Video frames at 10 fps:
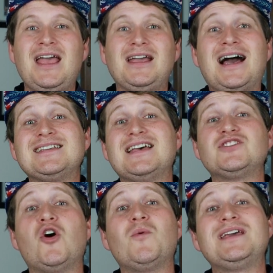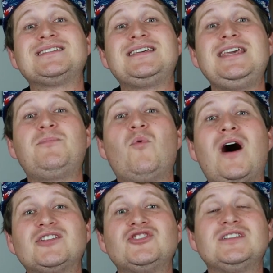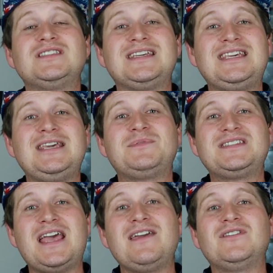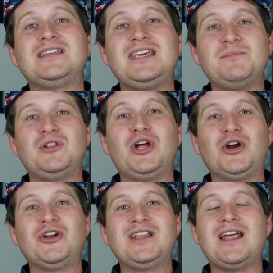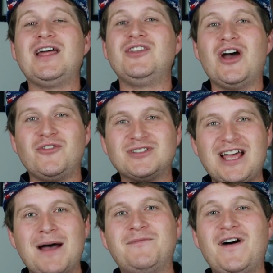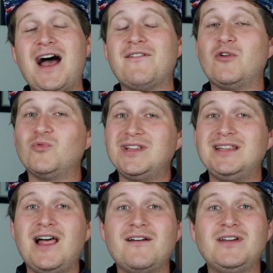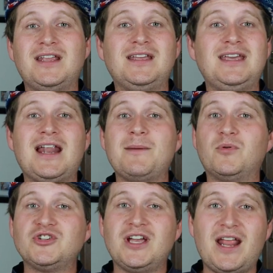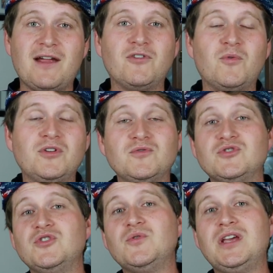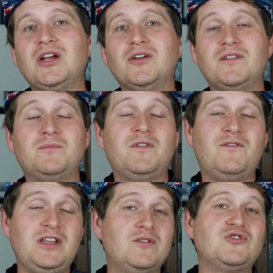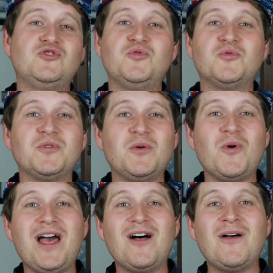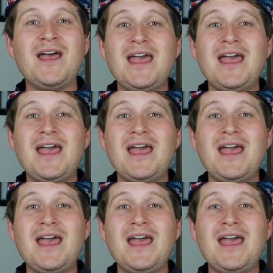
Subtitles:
guys, as always, keep watching to keep saving, keep learning. Another top five. I really love it. And again, I appreciate everyone who's new here. The videos are doing really well.